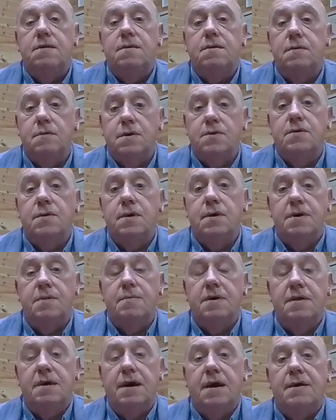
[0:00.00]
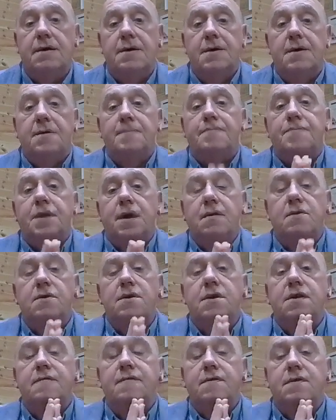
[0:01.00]
Now, what do I mean by that? I'm
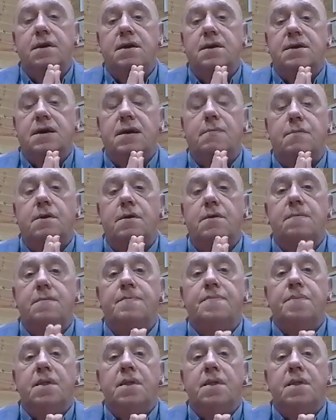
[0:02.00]
going to give you an example.